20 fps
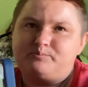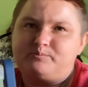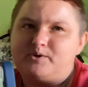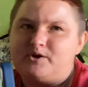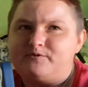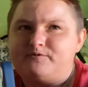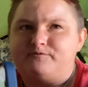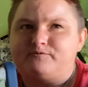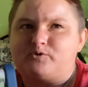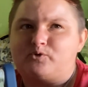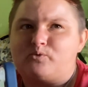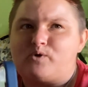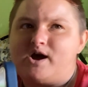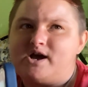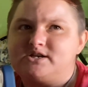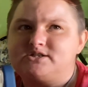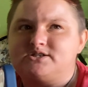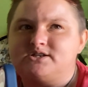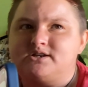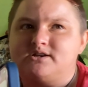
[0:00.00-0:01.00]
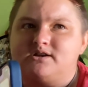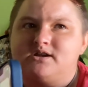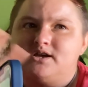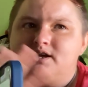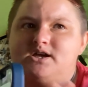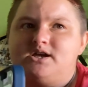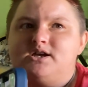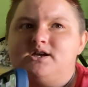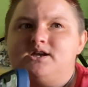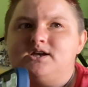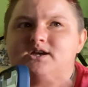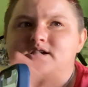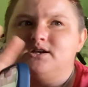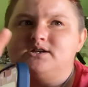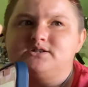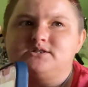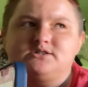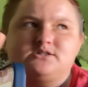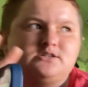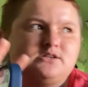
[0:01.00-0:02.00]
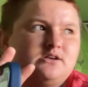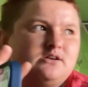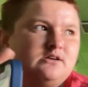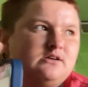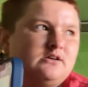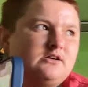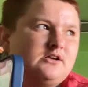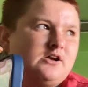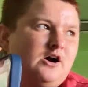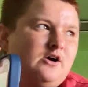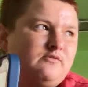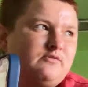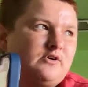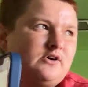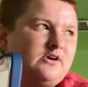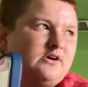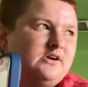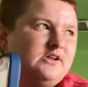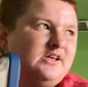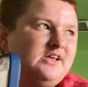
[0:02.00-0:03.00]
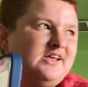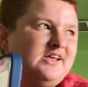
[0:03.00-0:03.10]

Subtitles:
if Verizon is covered